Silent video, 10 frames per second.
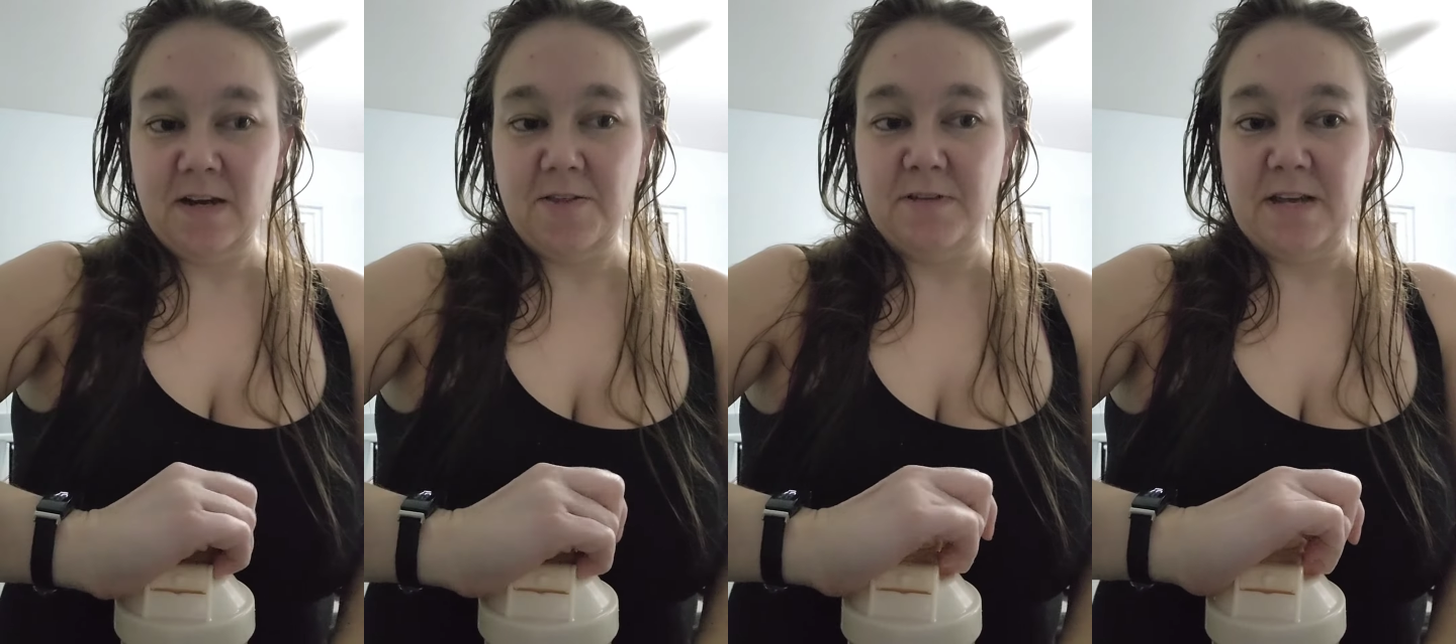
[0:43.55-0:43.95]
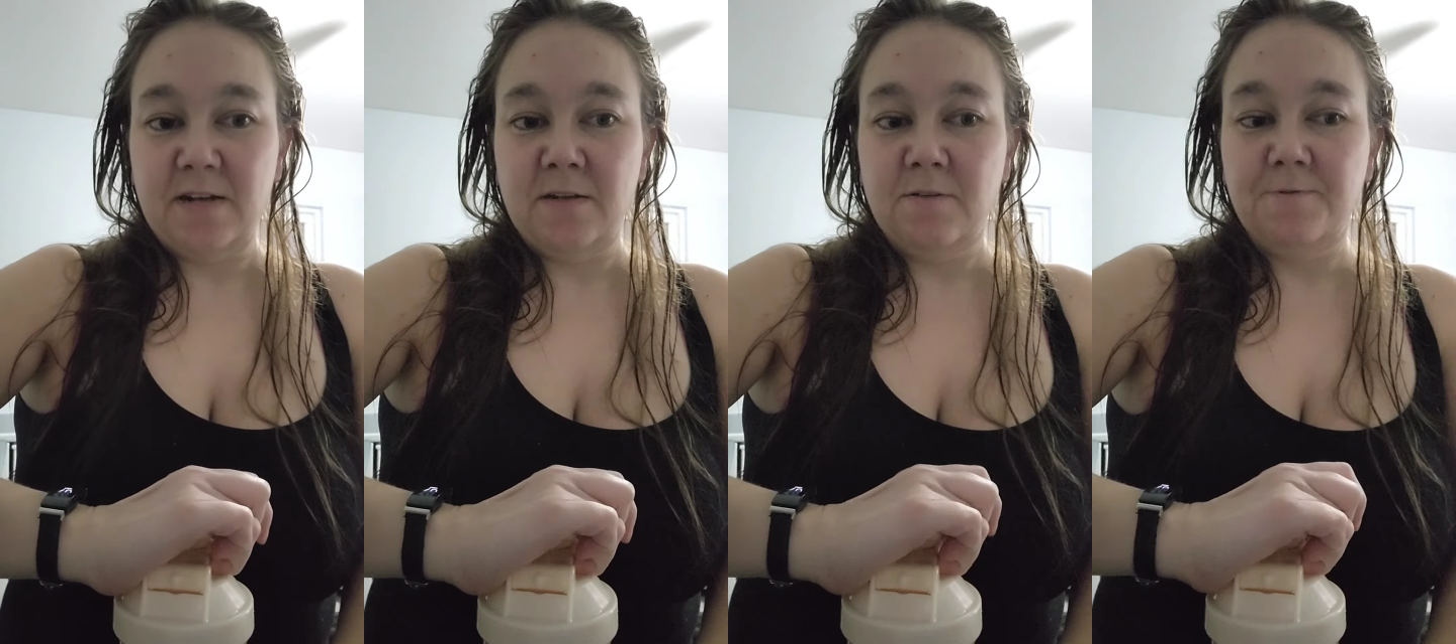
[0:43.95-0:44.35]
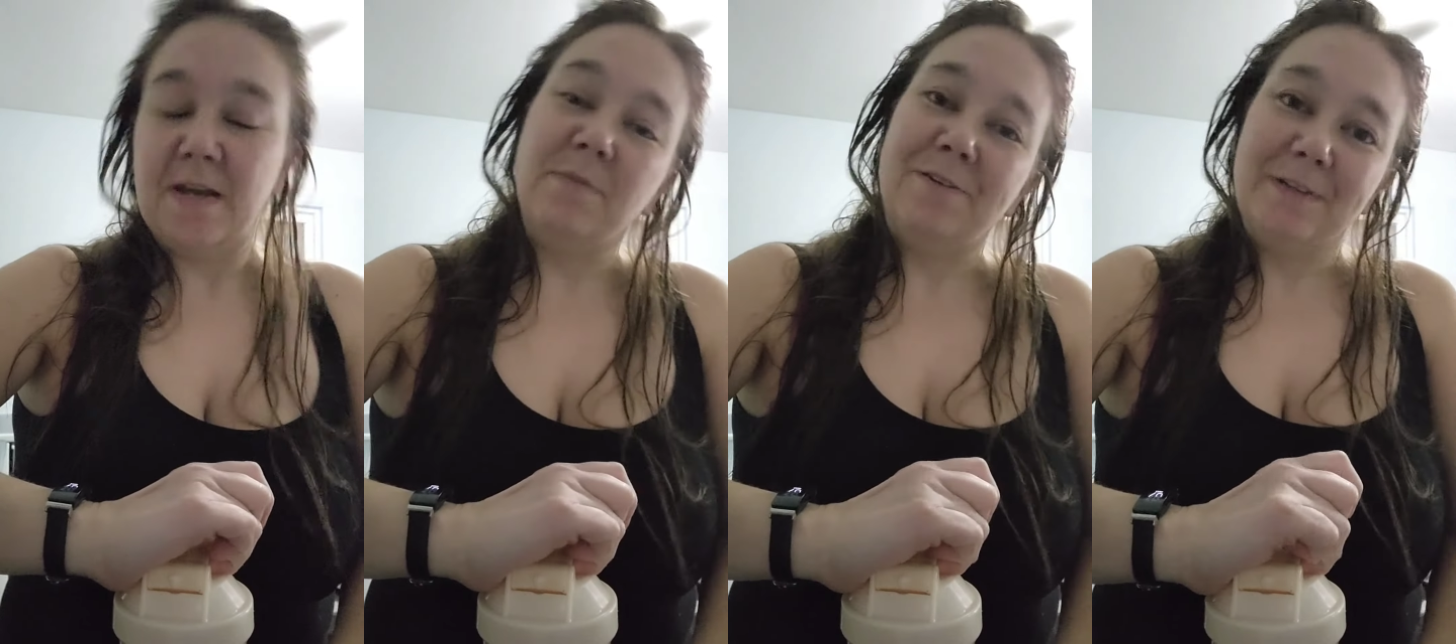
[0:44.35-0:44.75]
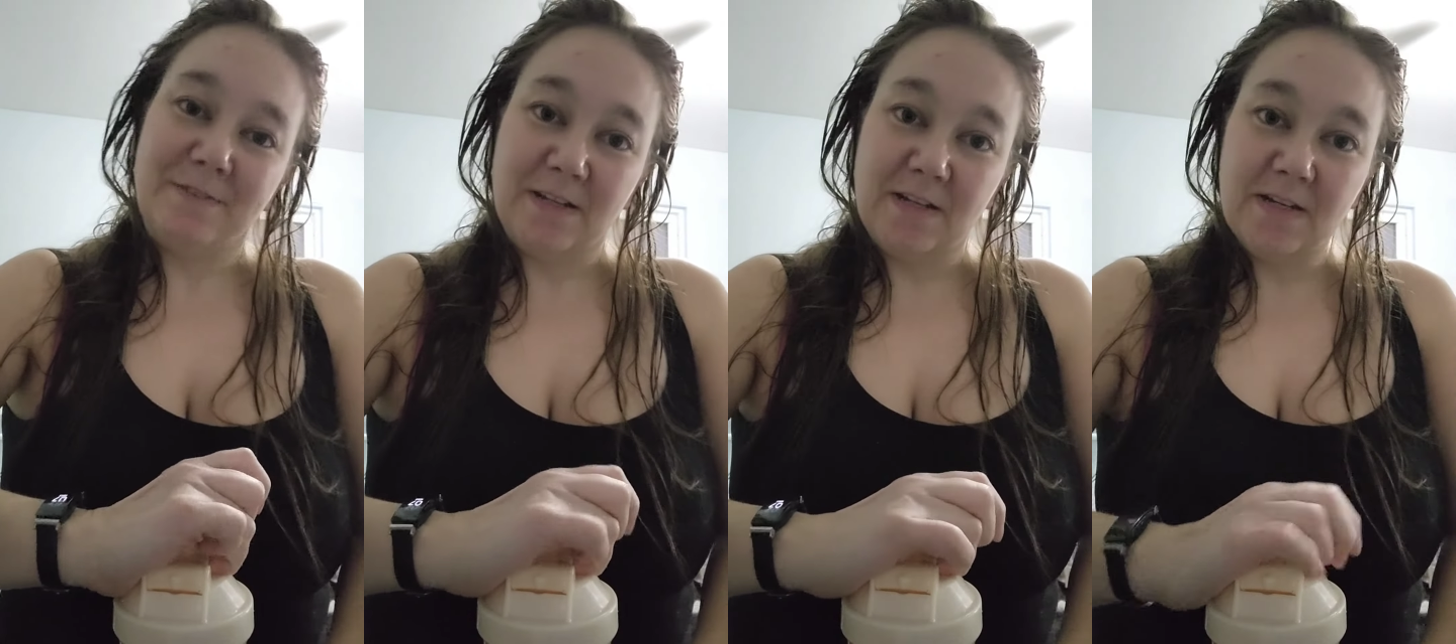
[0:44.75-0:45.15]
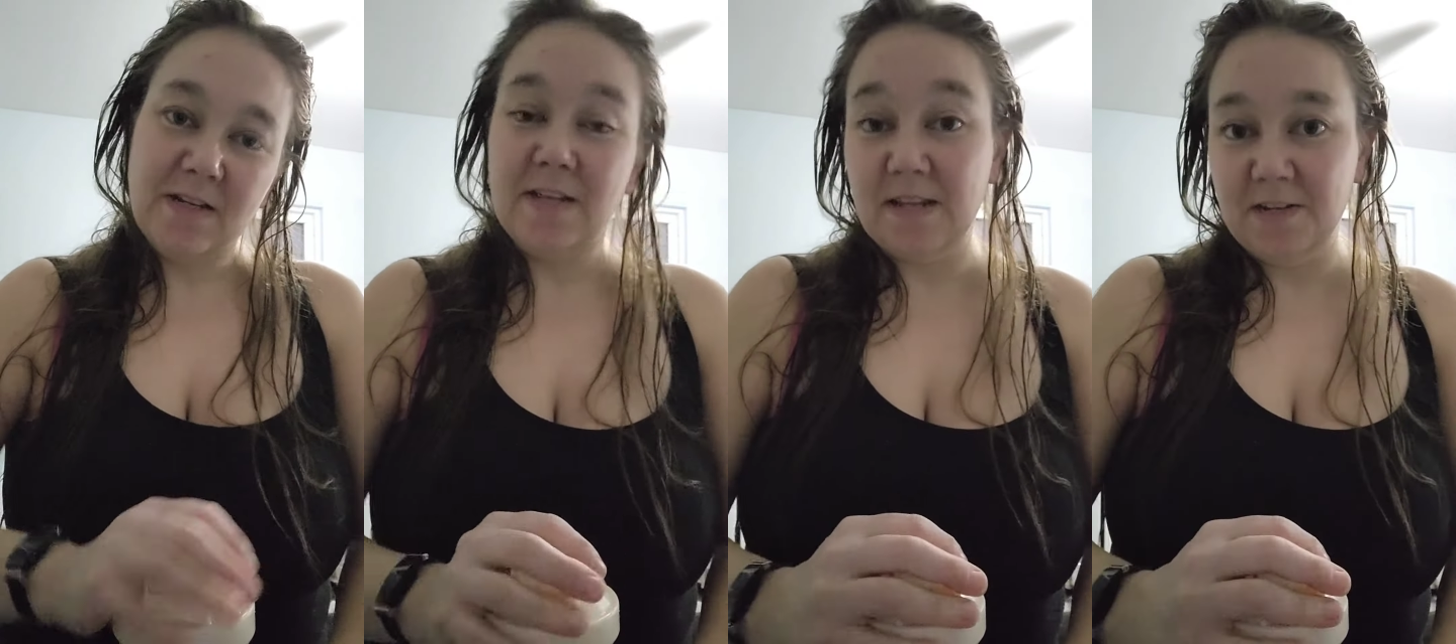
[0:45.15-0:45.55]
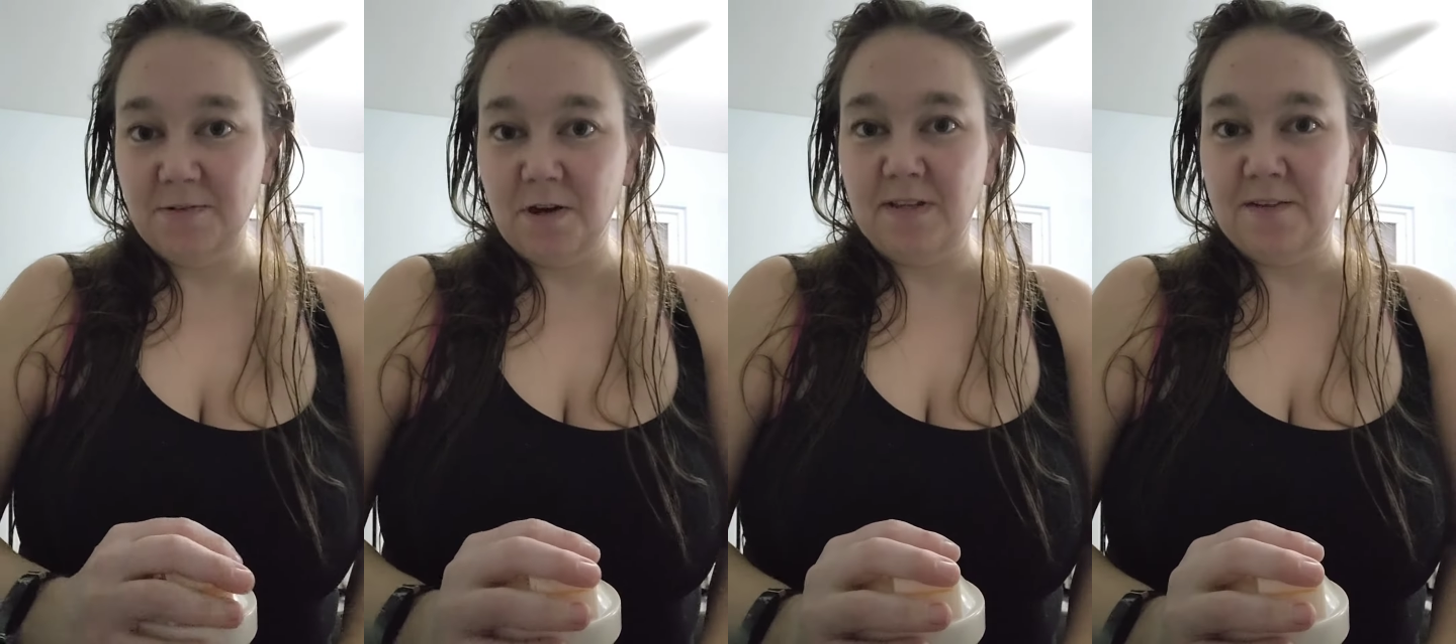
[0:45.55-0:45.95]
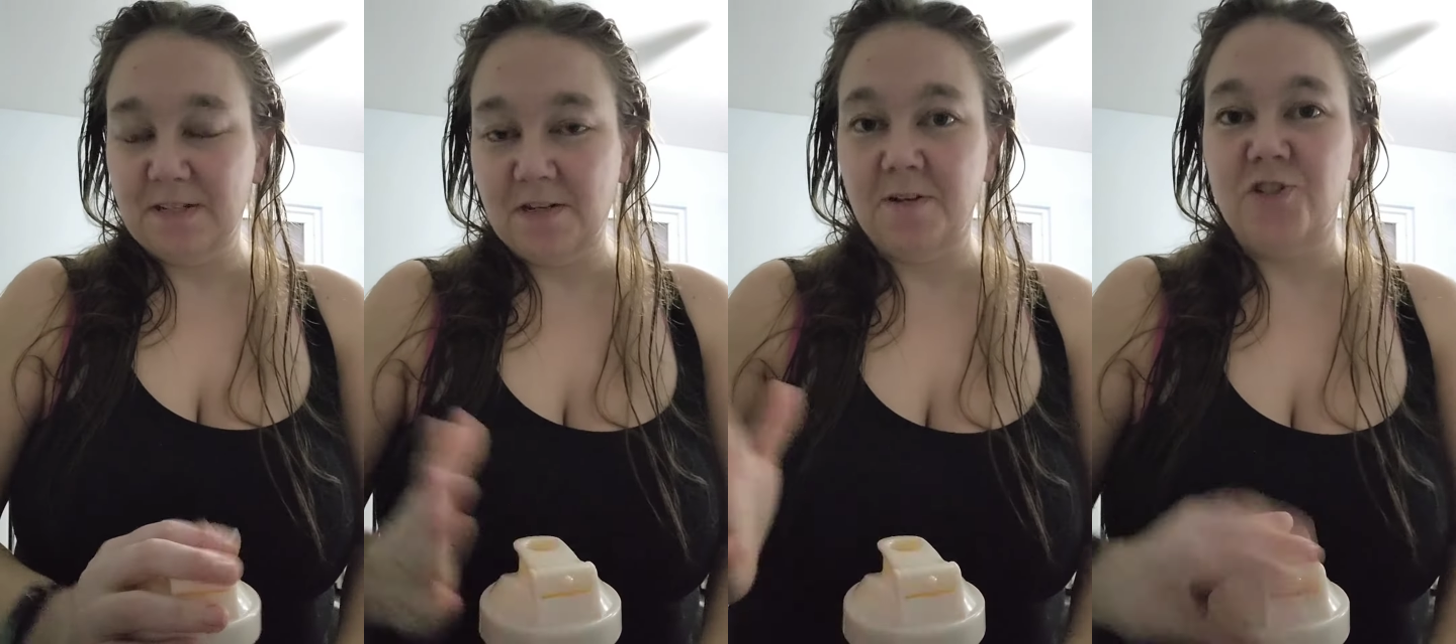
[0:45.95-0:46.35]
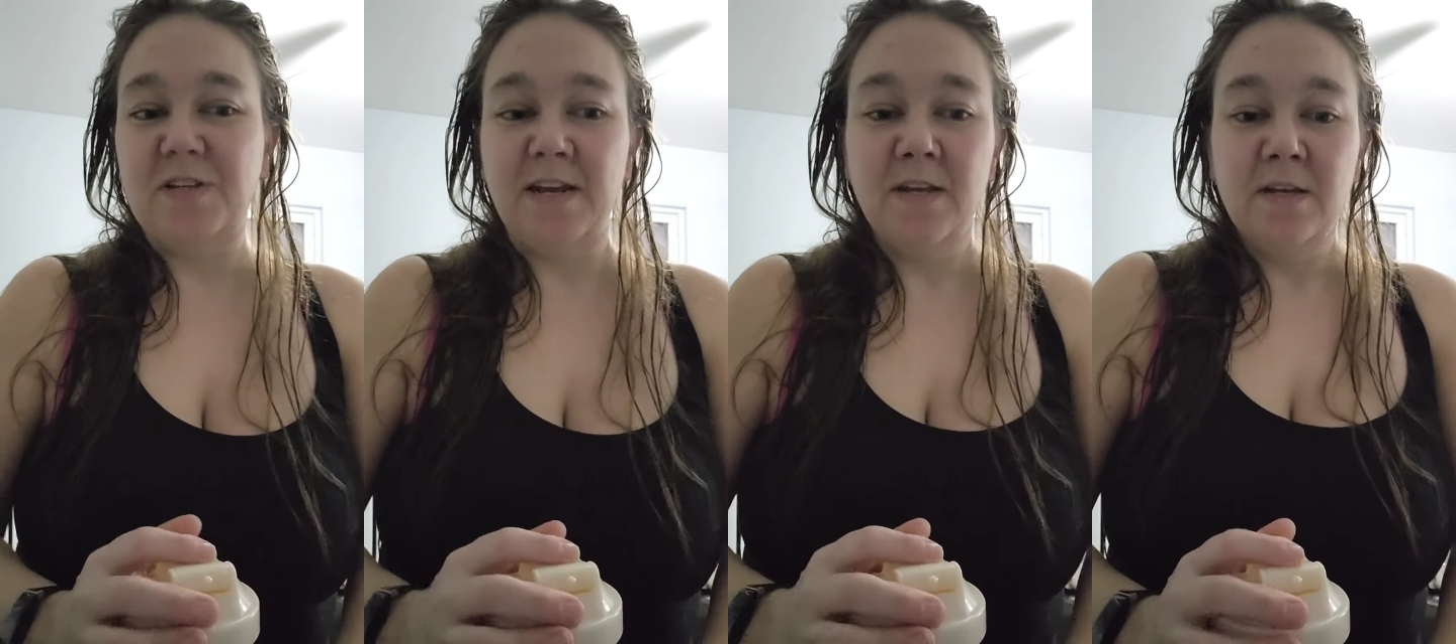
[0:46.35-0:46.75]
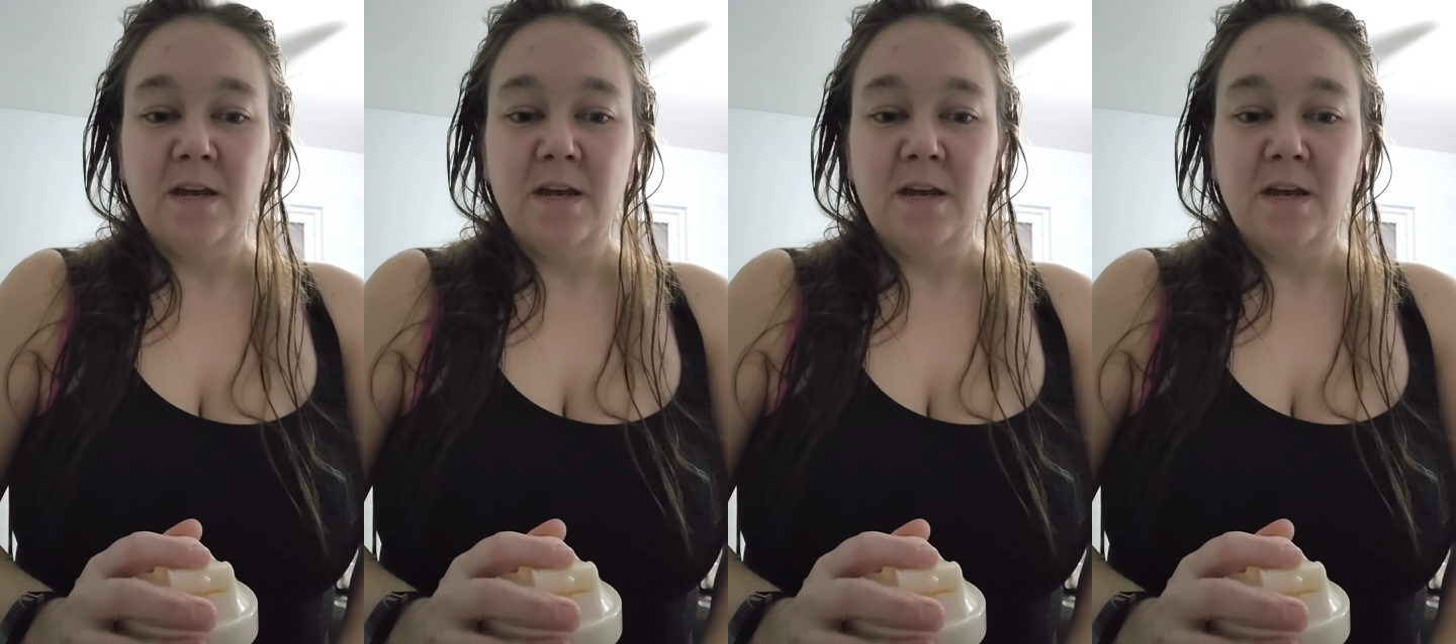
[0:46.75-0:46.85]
other than family who live in London, and they do go and they visit her each day,